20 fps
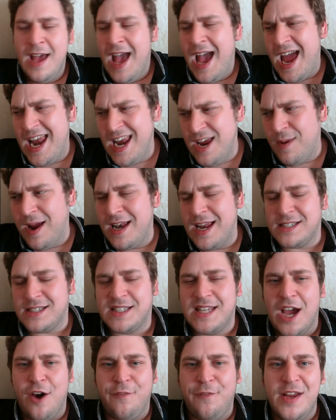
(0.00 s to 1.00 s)
Anyway, let's
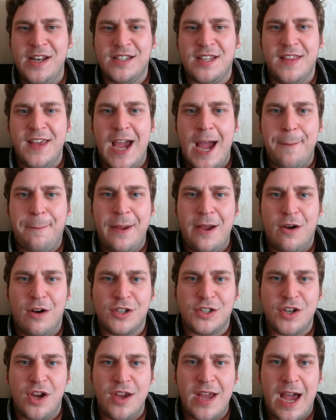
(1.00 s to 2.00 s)
delve into the app here. I'll
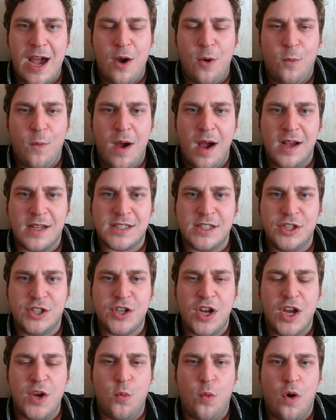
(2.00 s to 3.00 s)
show you how it works and show
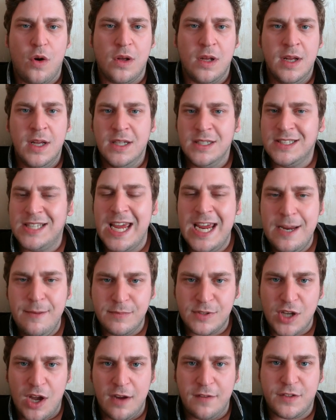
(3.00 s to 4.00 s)
you what
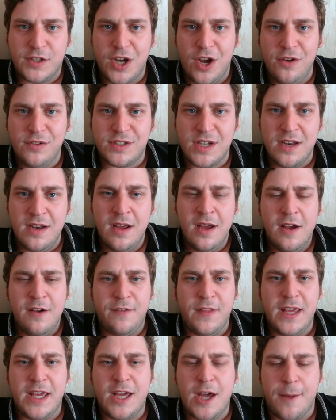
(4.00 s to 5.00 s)
teams I've chosen for
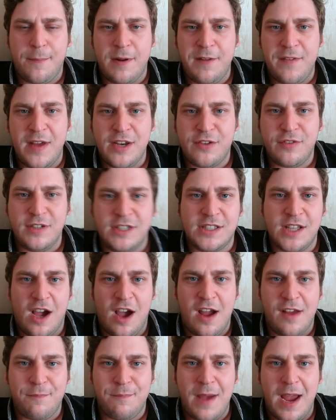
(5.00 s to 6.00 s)
the couple of entries that
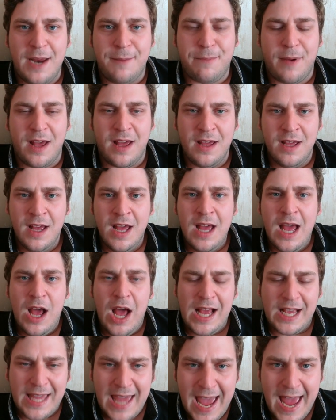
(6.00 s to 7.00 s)
I've made. But
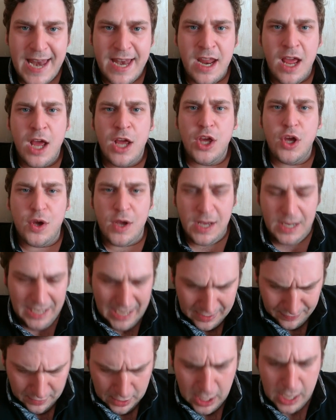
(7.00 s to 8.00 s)
again, you can
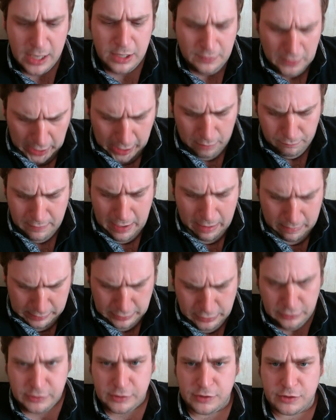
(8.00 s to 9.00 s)
click the link down there in
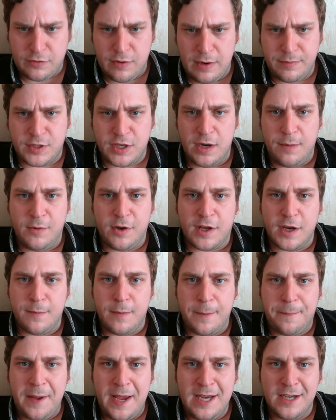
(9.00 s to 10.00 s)
the description. I'm looking at
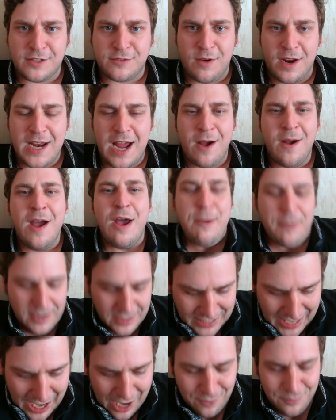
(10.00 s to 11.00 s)
my penis right now. But
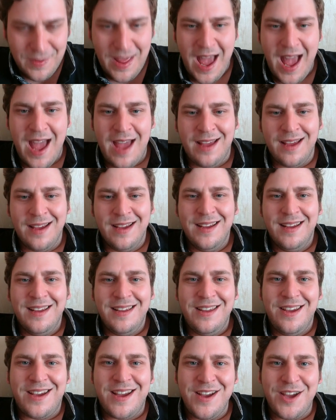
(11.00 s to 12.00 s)
down there,
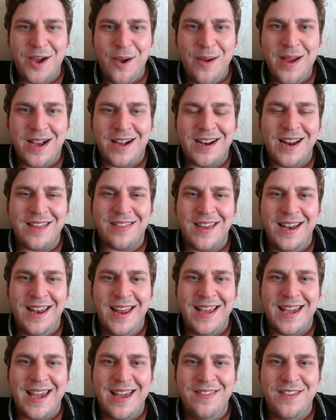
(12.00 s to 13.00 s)
you can go and click the
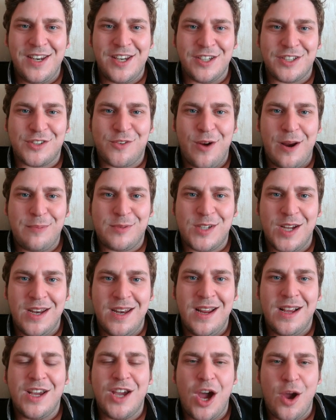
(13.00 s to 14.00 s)
link in the
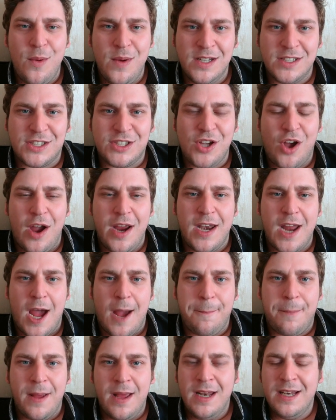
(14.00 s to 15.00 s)
description, go and sign
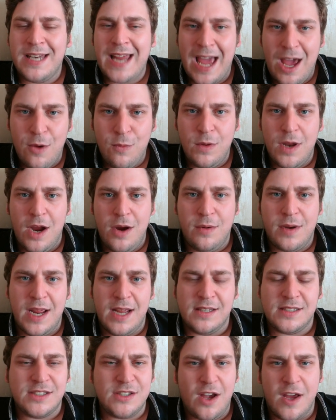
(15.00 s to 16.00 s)
up, download
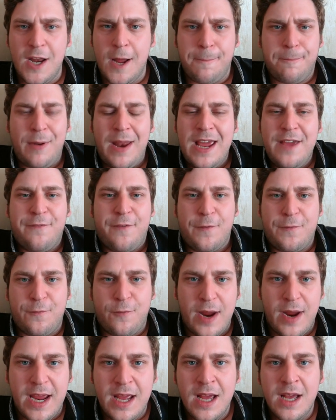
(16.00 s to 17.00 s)
it, sign up, play for
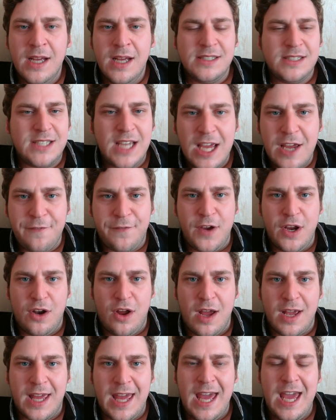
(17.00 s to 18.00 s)
free, see if you
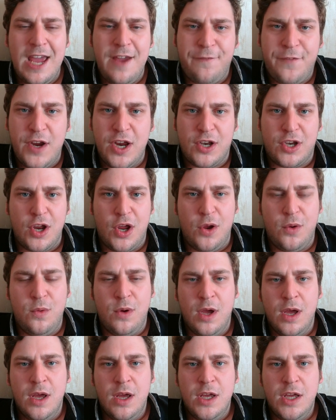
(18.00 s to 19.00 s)
like it. If you do,
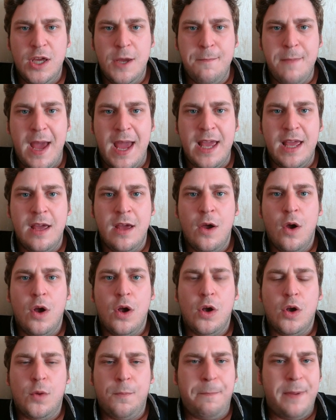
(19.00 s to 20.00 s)
you may
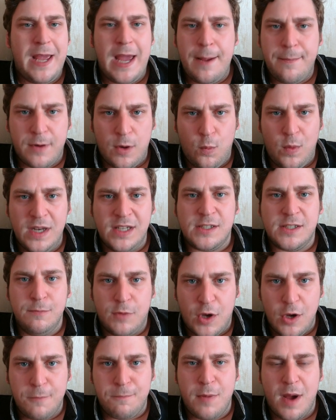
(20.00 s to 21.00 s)
be able to win some
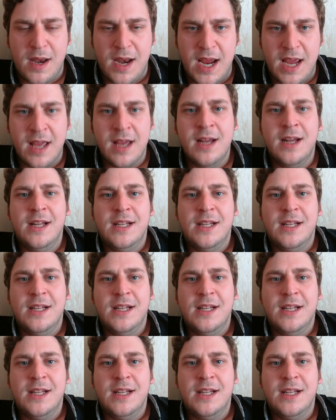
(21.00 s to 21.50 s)
good money.